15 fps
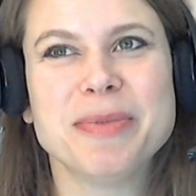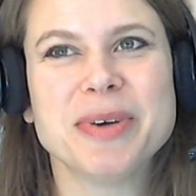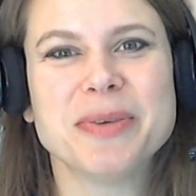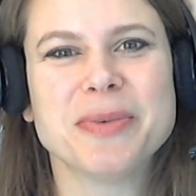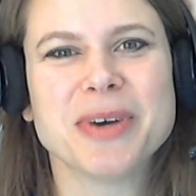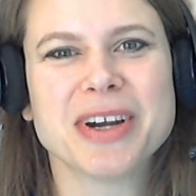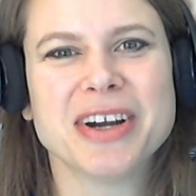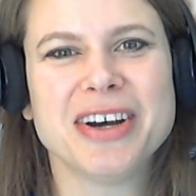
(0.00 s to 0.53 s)
a
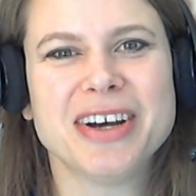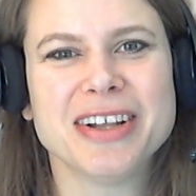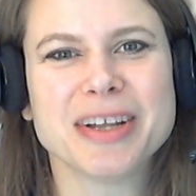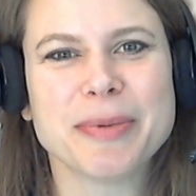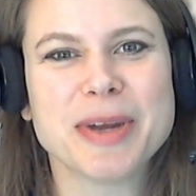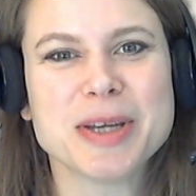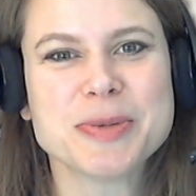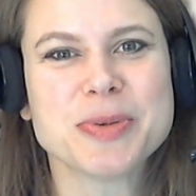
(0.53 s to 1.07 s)

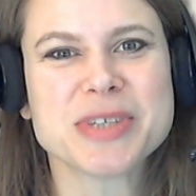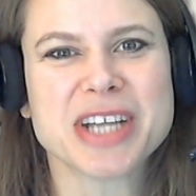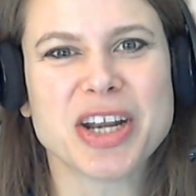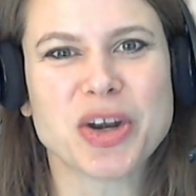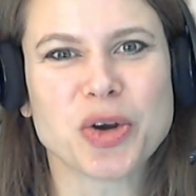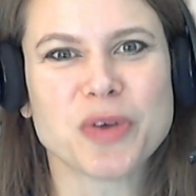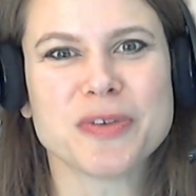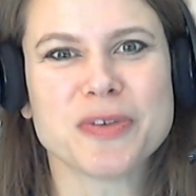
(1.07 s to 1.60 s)
workaholic. My husband was kind
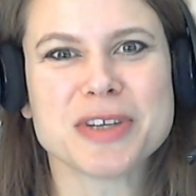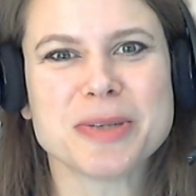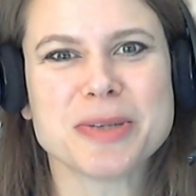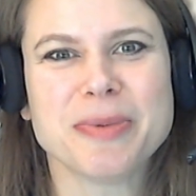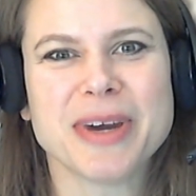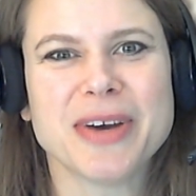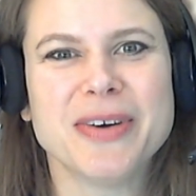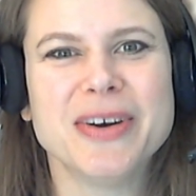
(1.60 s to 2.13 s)
of nervous
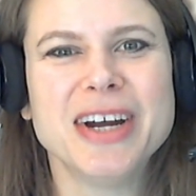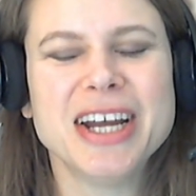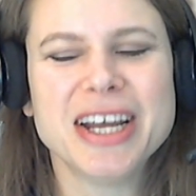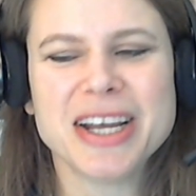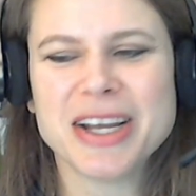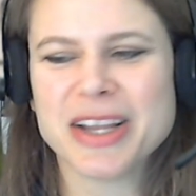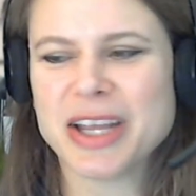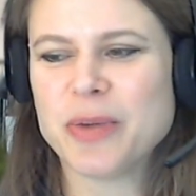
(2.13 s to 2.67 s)
about
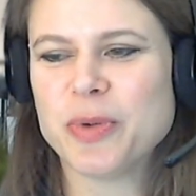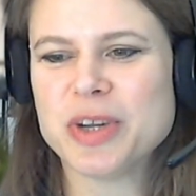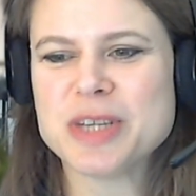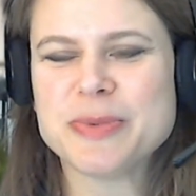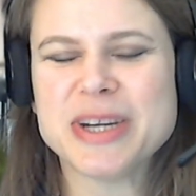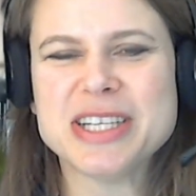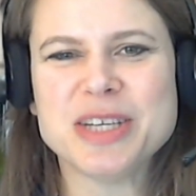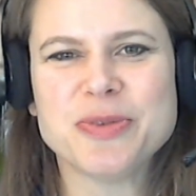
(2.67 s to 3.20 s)
like, what is
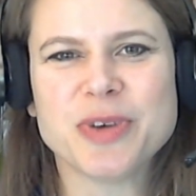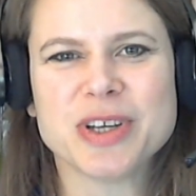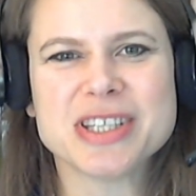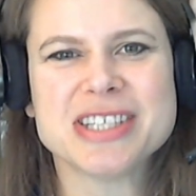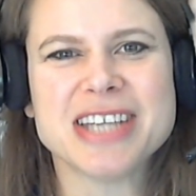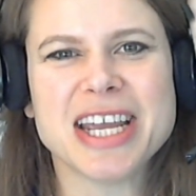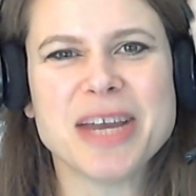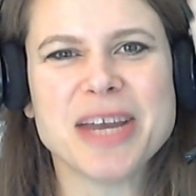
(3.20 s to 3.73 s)
my default
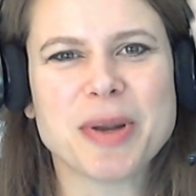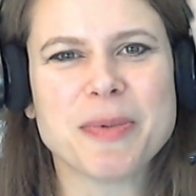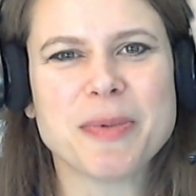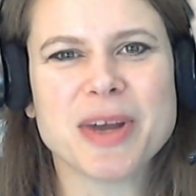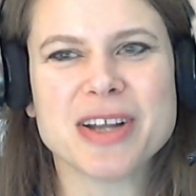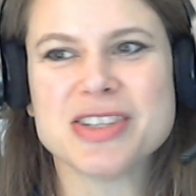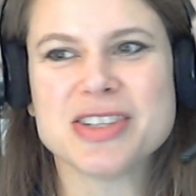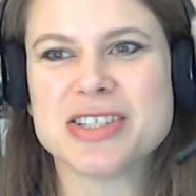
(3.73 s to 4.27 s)
state when I'm
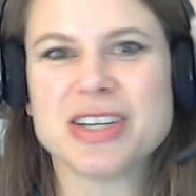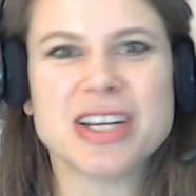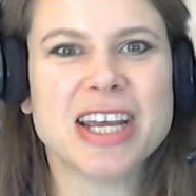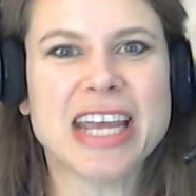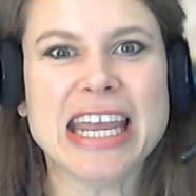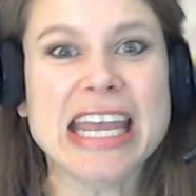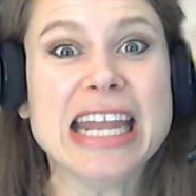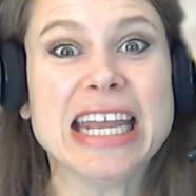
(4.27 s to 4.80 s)
not just in